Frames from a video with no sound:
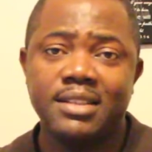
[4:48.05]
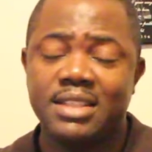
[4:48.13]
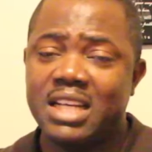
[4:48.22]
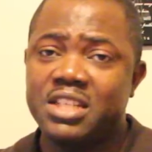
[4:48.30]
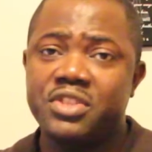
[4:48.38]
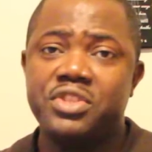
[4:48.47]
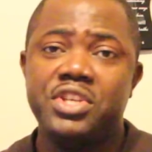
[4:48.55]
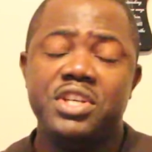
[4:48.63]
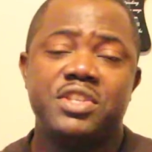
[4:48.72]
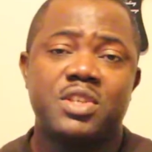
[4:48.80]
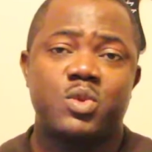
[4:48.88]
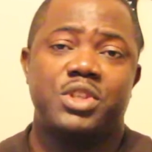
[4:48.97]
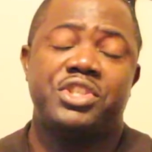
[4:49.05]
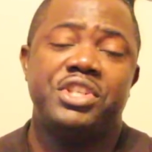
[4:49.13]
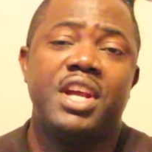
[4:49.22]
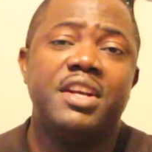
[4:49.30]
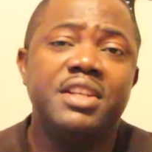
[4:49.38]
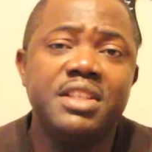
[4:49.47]
That is, Jesus was
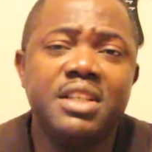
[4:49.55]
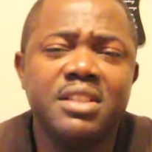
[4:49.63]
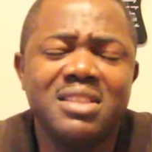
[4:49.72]
sharing the,